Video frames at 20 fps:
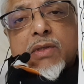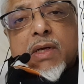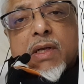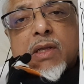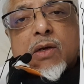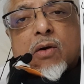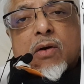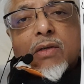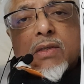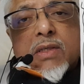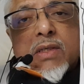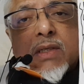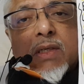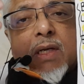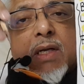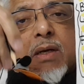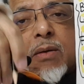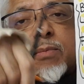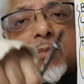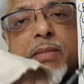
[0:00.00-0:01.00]
and the oxygen
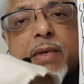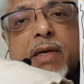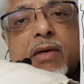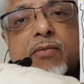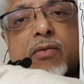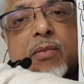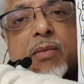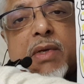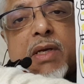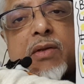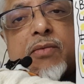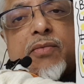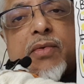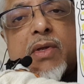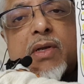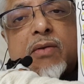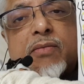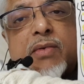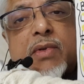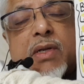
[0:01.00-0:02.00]
comes back from the
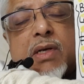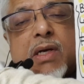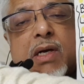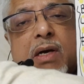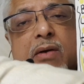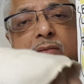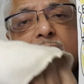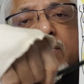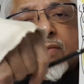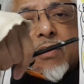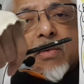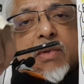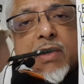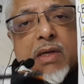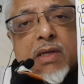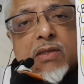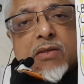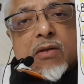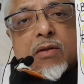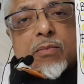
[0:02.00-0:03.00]
inferior vena cava, from the
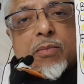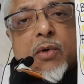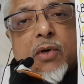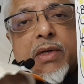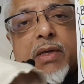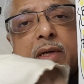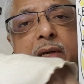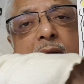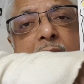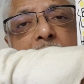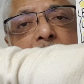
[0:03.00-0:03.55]
rest of the body,